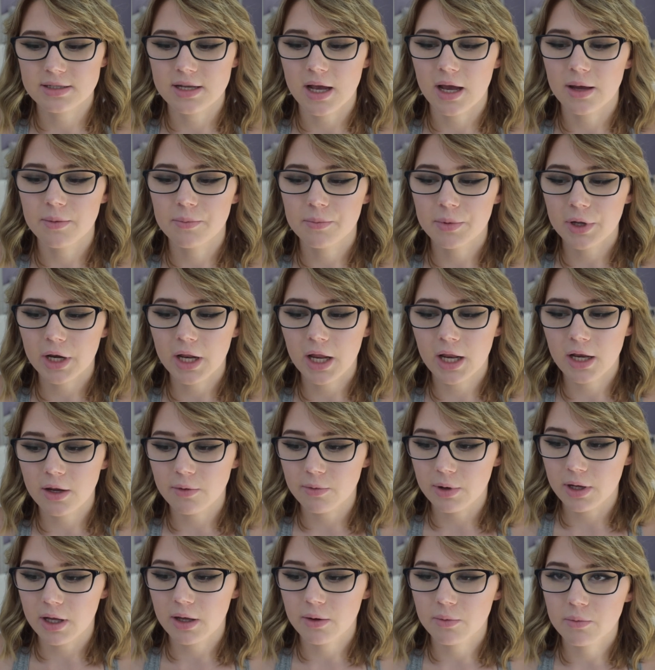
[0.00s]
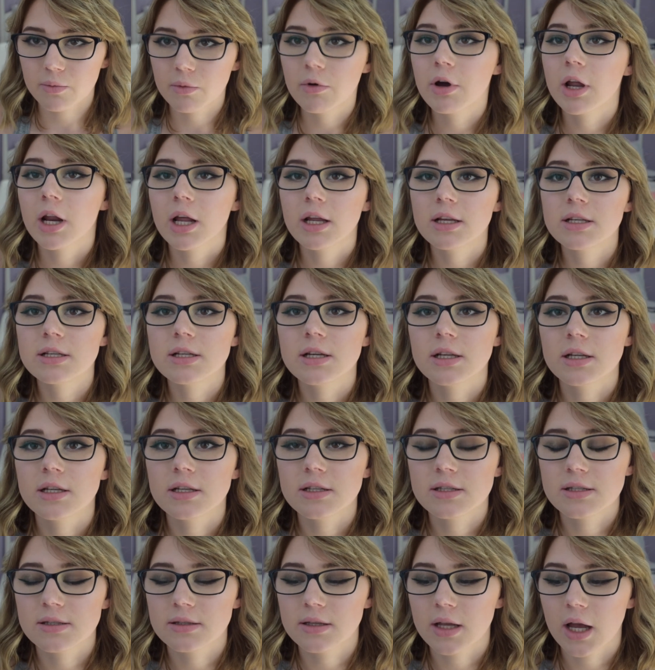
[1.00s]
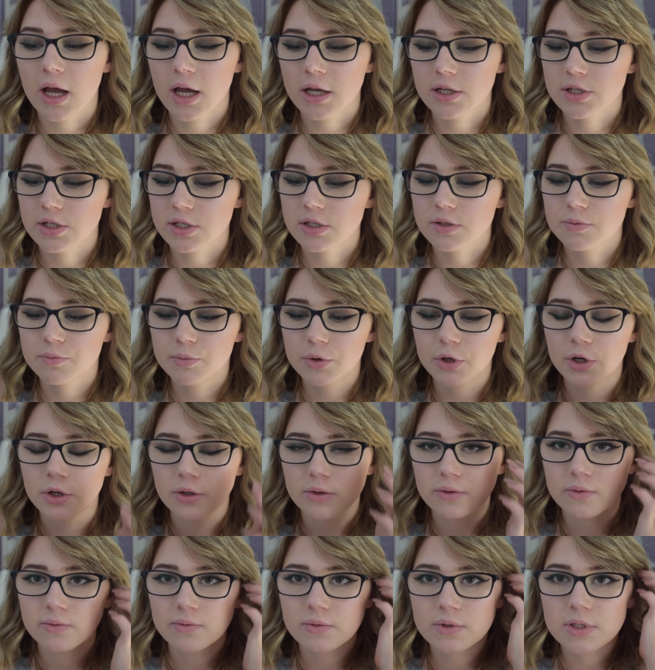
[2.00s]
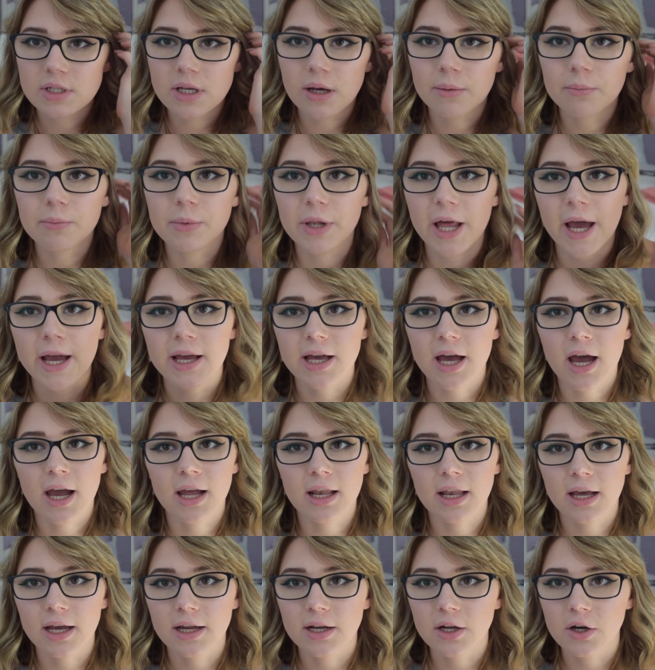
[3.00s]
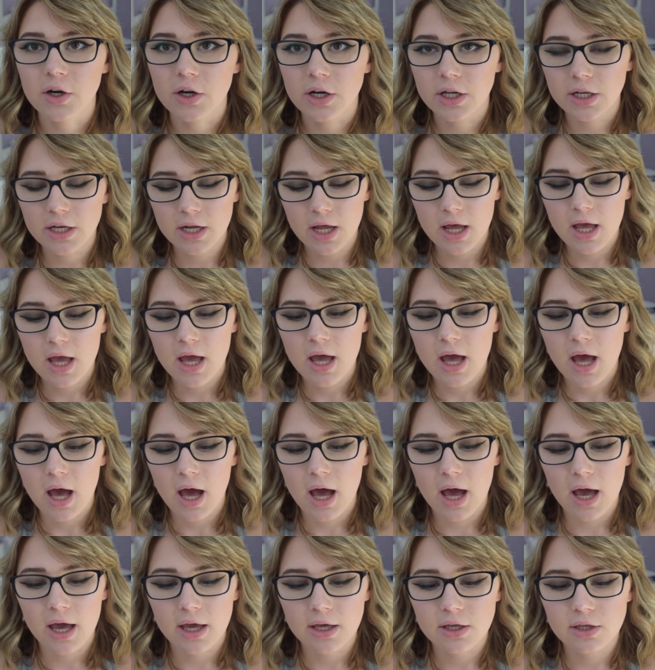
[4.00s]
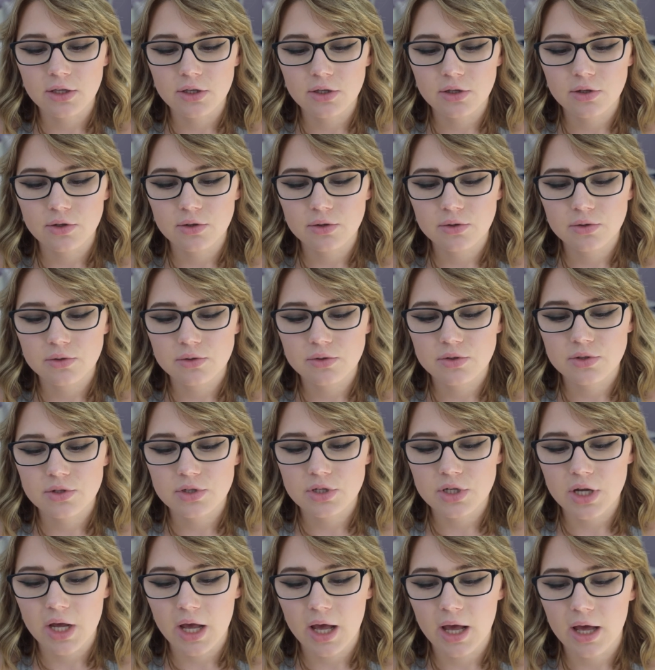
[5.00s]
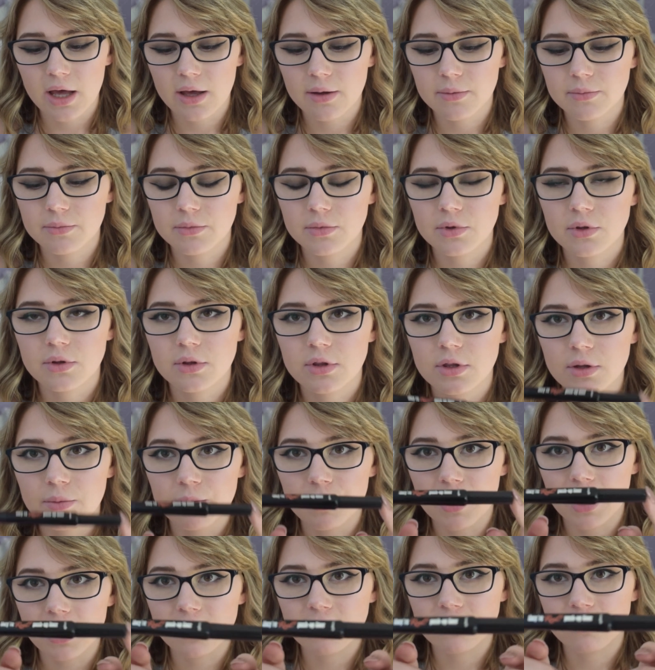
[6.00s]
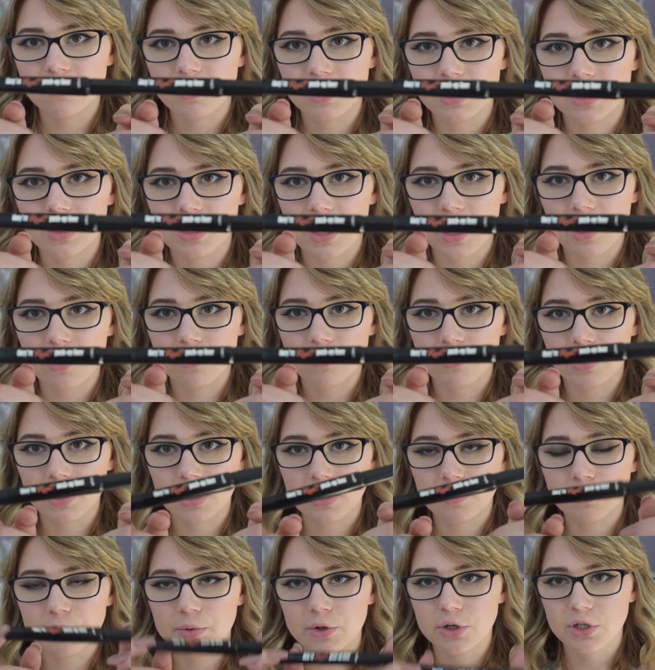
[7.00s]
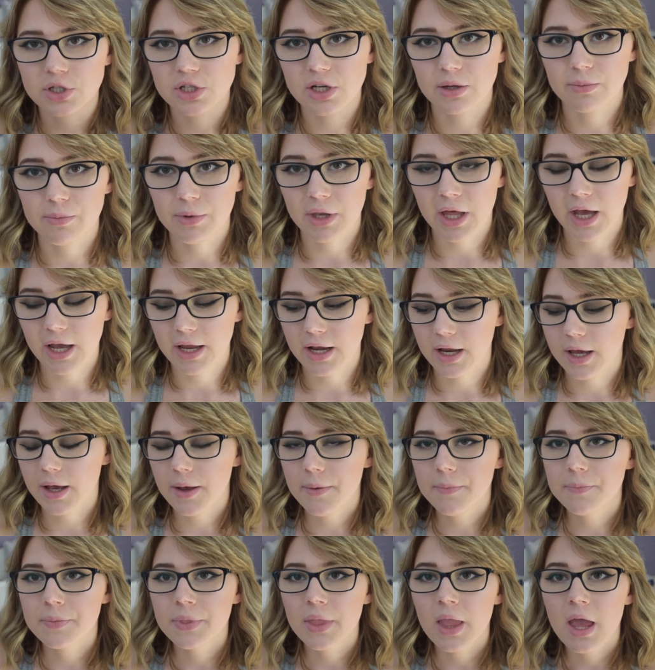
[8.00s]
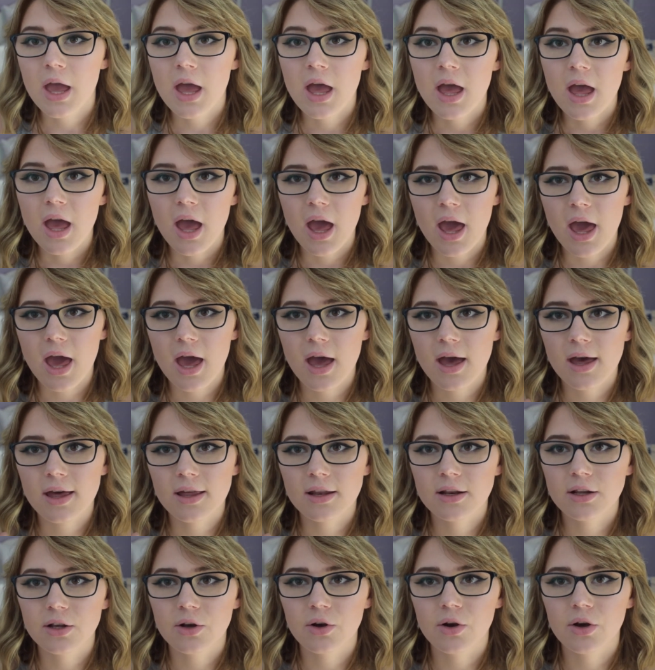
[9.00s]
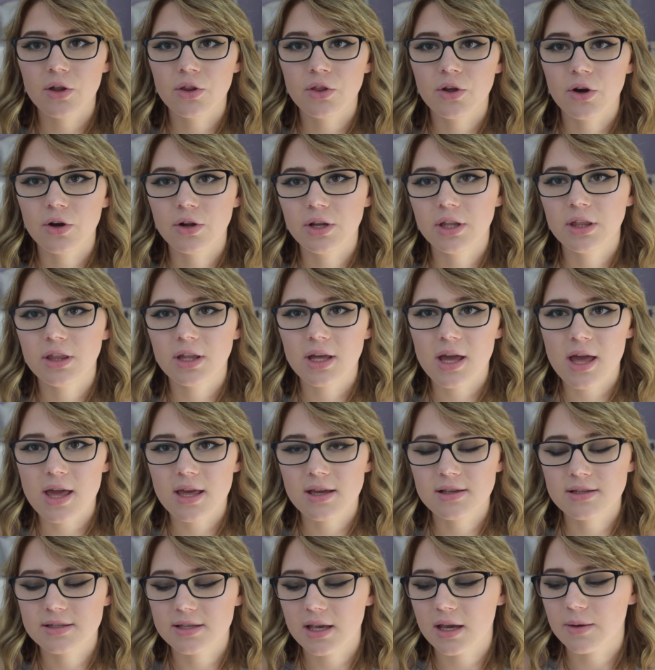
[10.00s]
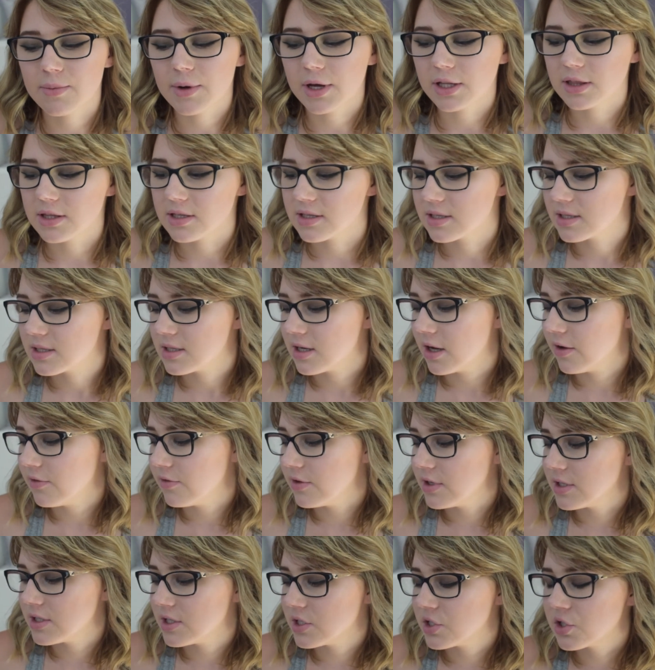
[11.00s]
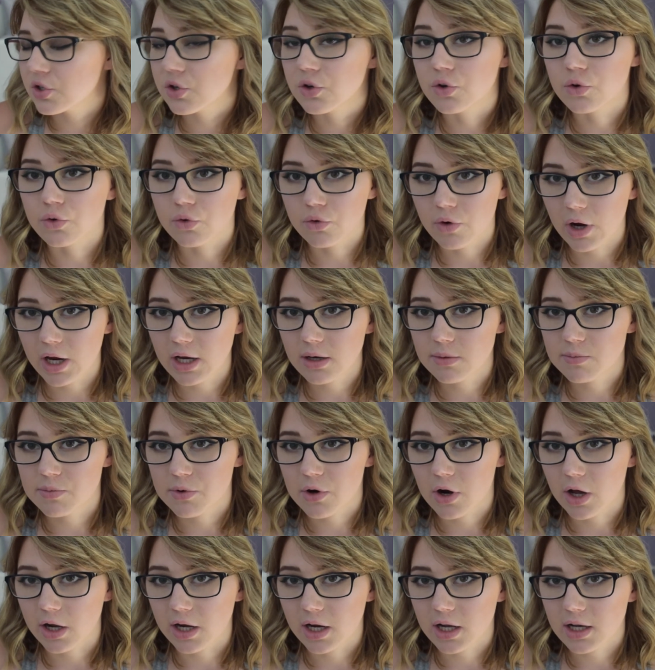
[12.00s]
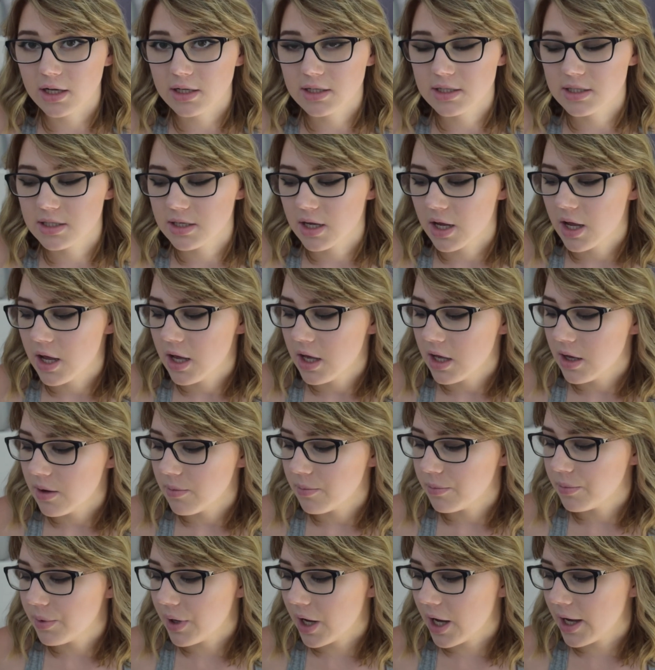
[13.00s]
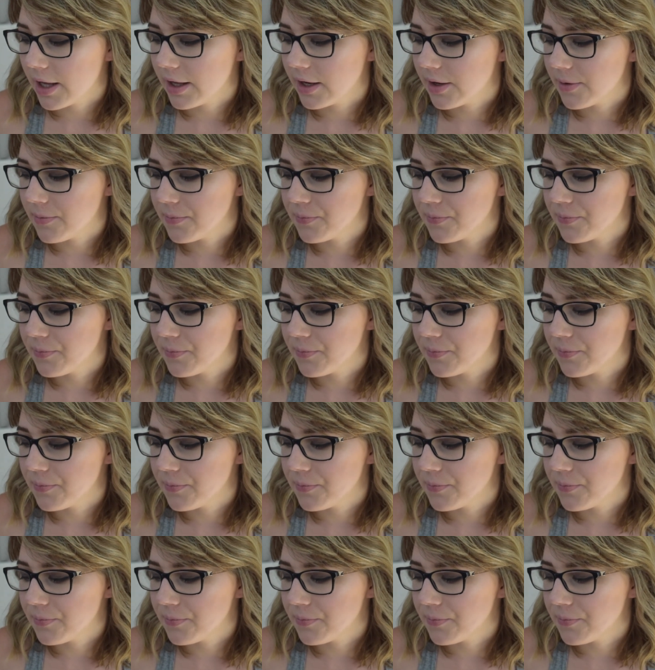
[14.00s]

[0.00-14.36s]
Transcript: time. But anyway, what I did is I just put some black eyeliner on. I used the Benefit They're Real push-up liner, and the only thing I can say about this stuff is it's a great product, but